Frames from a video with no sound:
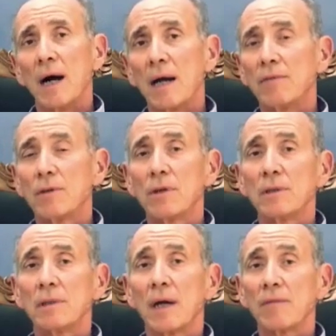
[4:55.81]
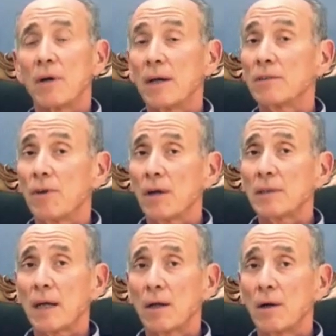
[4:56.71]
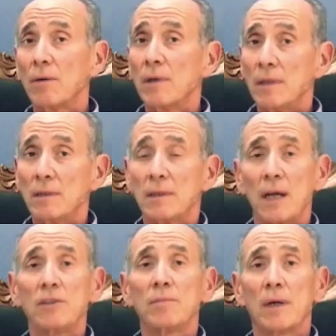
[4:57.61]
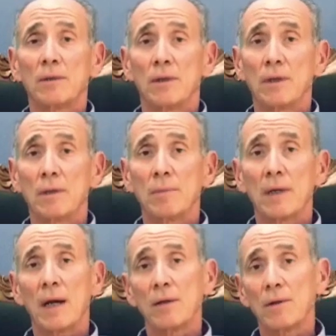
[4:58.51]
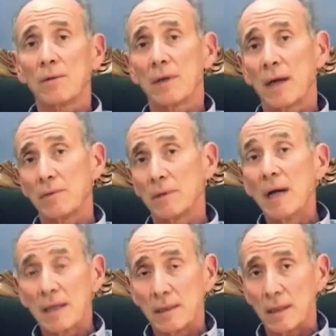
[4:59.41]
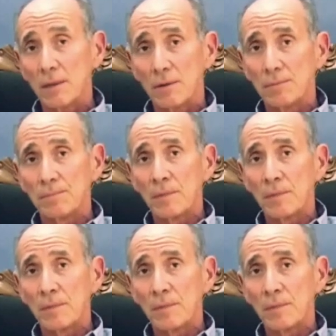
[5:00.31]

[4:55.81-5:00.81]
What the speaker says: I've gone as far as I could go in this stage of my learning, but I know that I will continue.